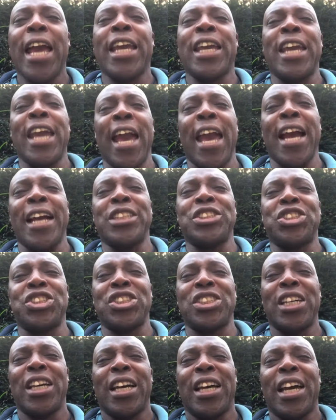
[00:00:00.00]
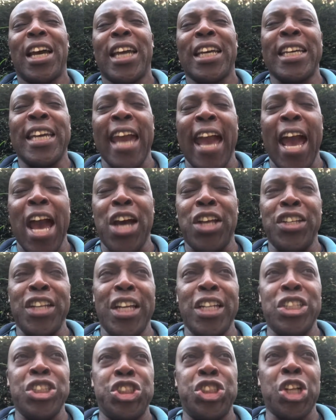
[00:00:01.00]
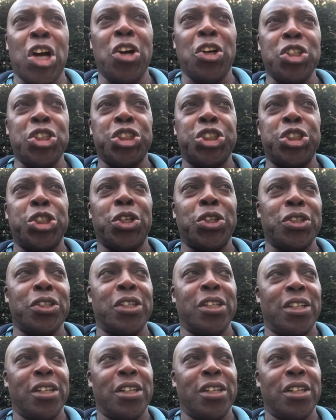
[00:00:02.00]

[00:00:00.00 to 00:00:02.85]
Yes, get an injunction